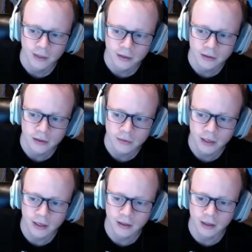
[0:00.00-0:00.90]
There's no
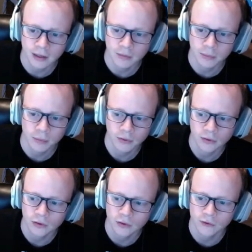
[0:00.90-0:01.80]
way to like
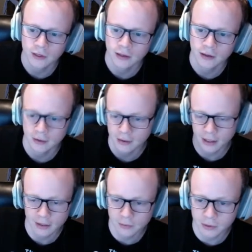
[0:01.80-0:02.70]
prove that
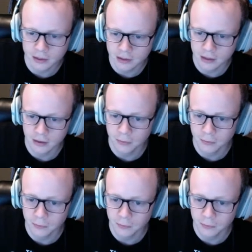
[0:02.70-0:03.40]
that's what the seller